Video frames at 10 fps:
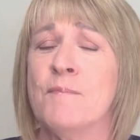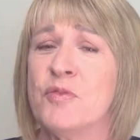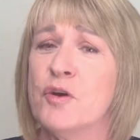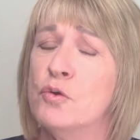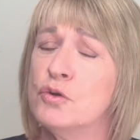
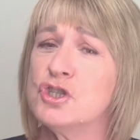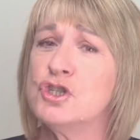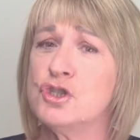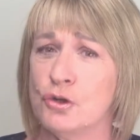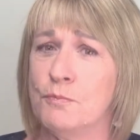the horse
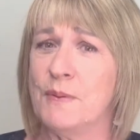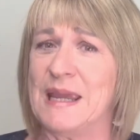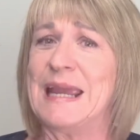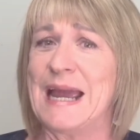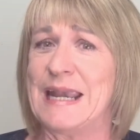should be
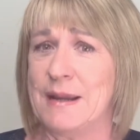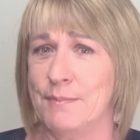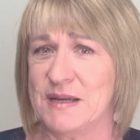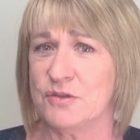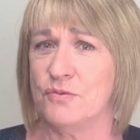gaining
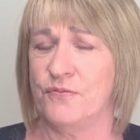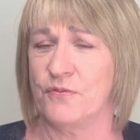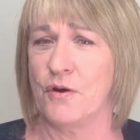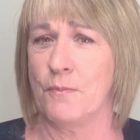muscle from.